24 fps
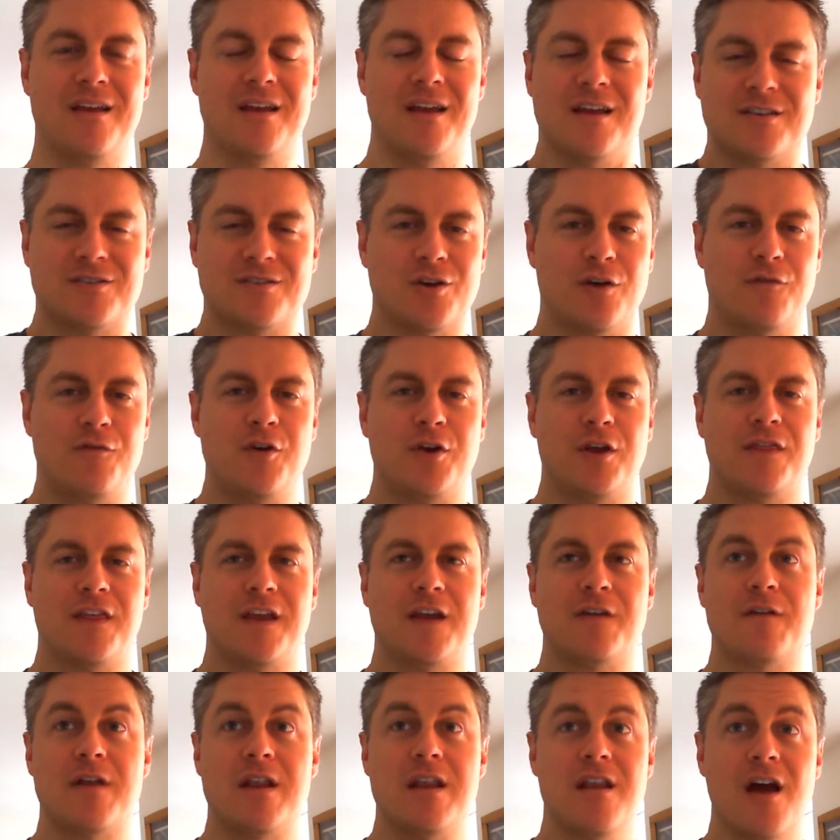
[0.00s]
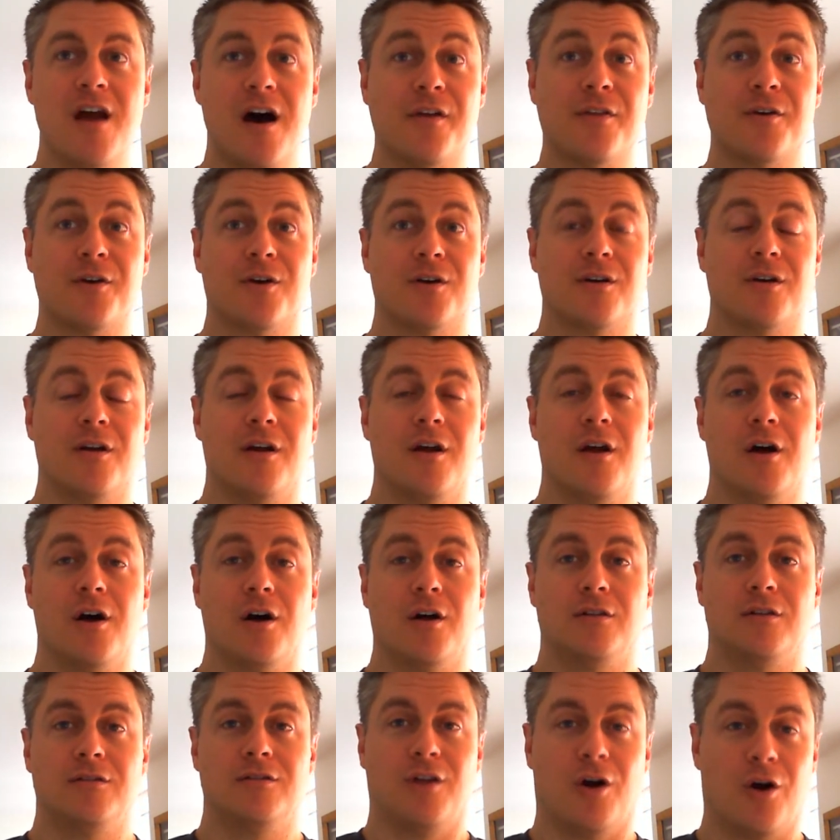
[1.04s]
So if you can think of another
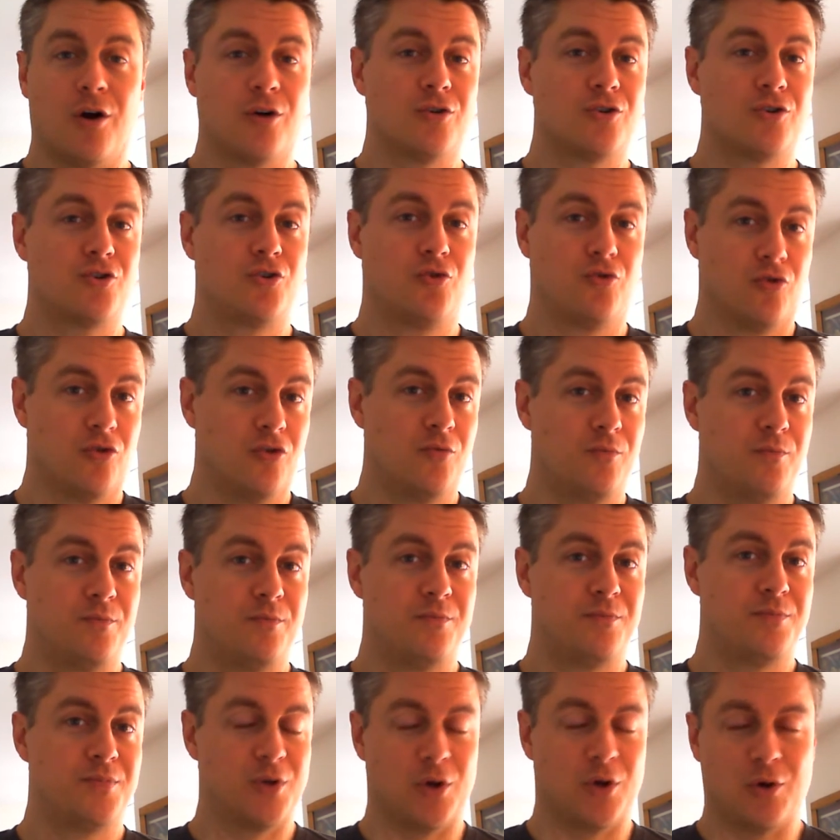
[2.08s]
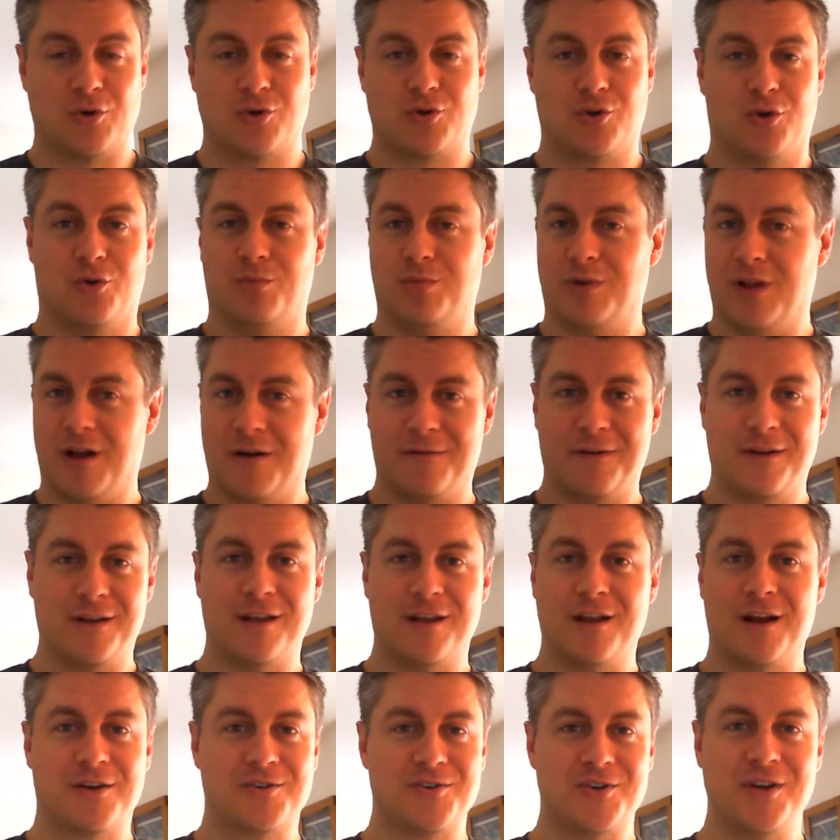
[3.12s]
large group social bluffing
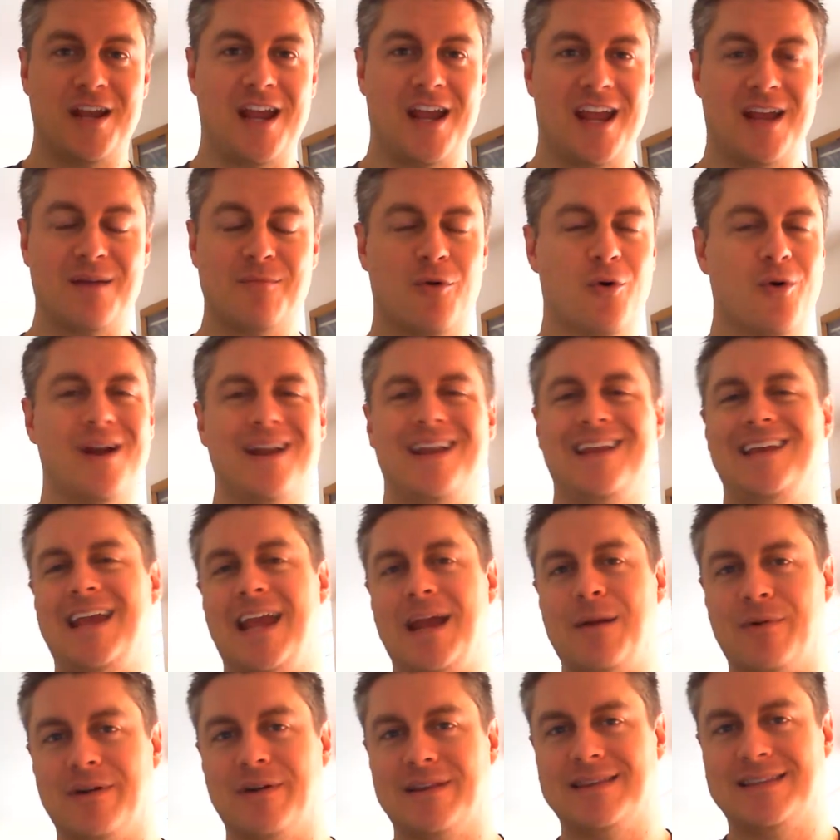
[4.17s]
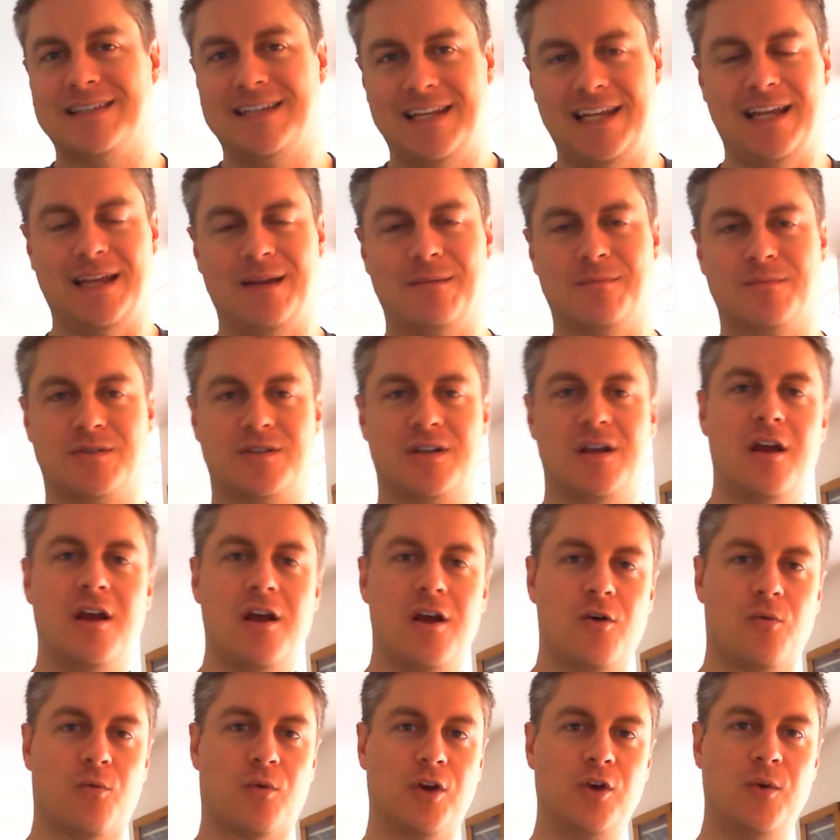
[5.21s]
deduction game or any game with teams
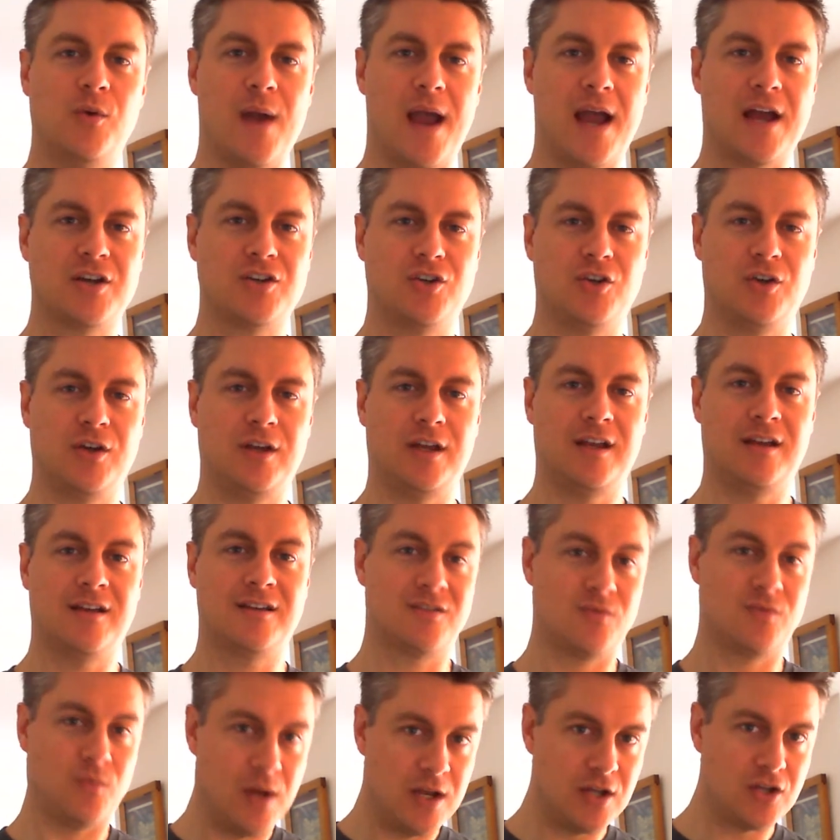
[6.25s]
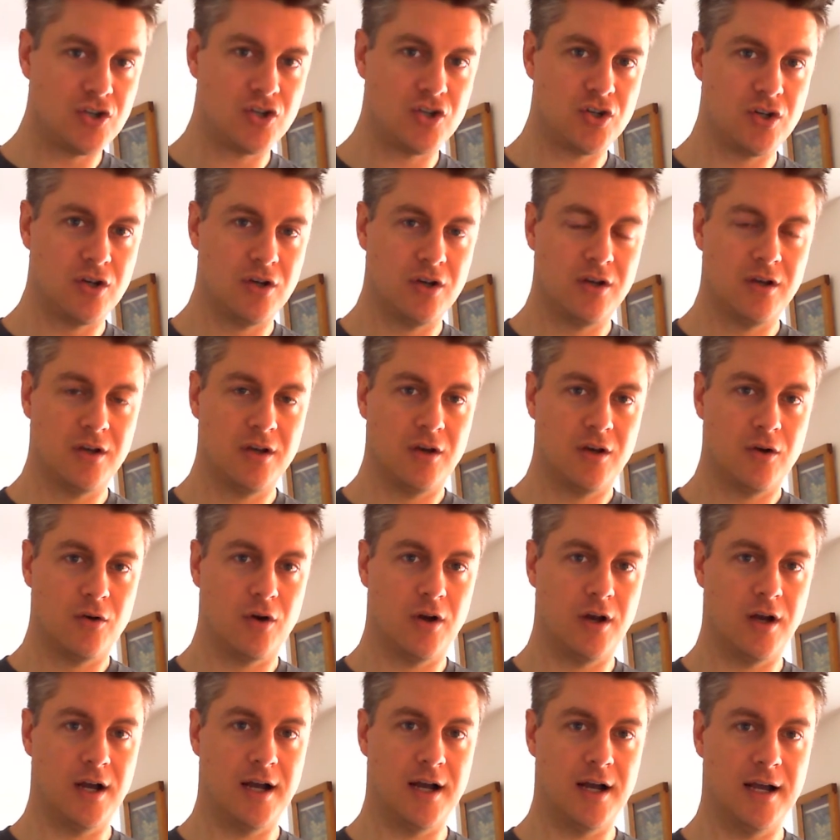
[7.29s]
where you actually switch
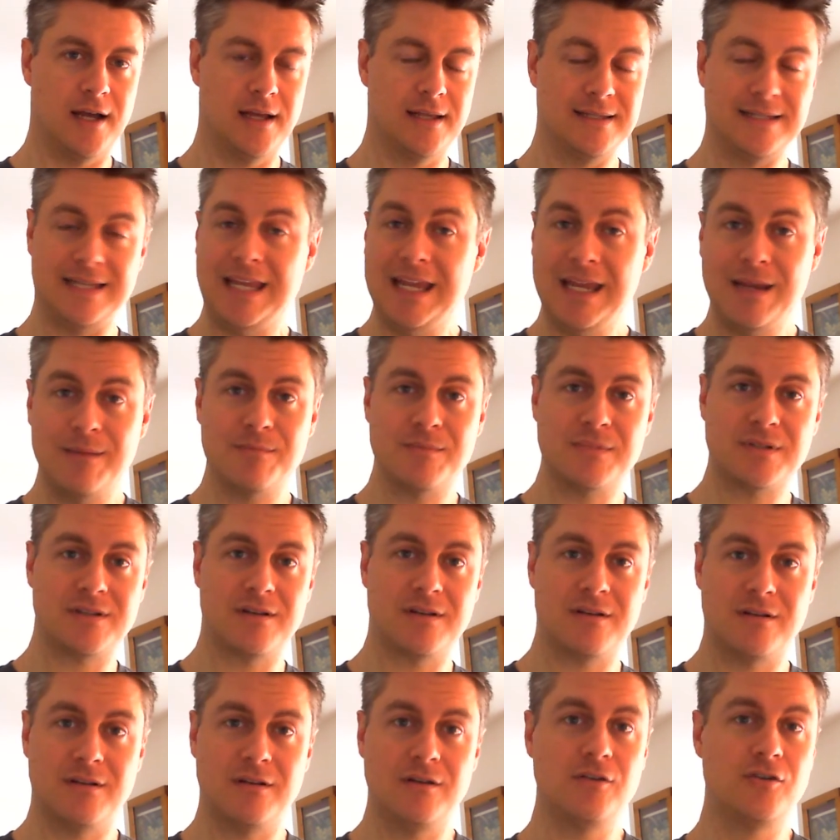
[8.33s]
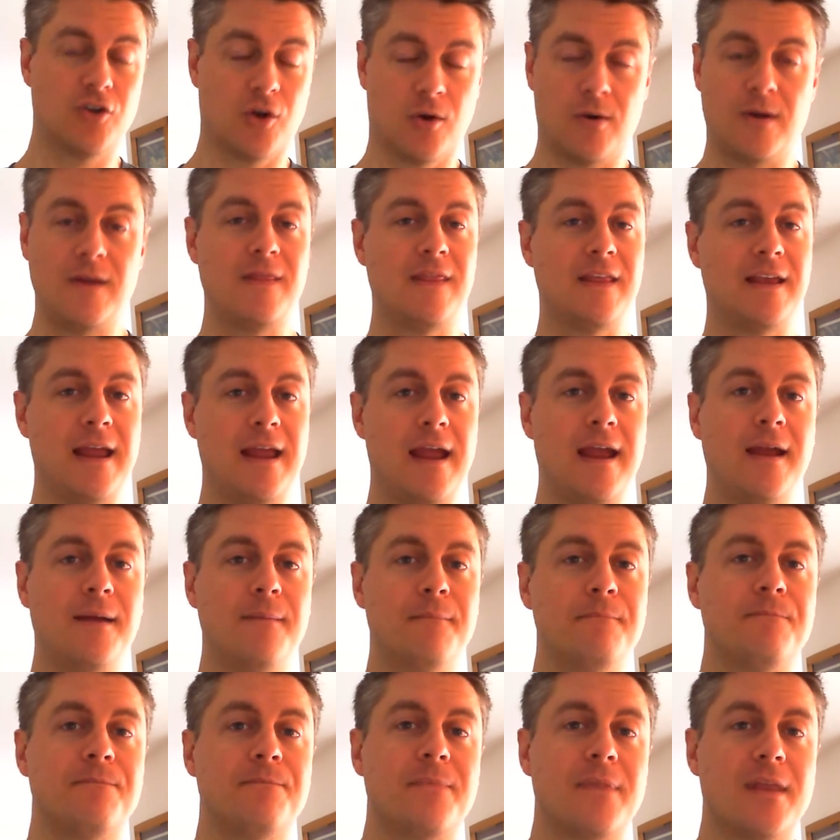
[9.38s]
uh, teams during the game,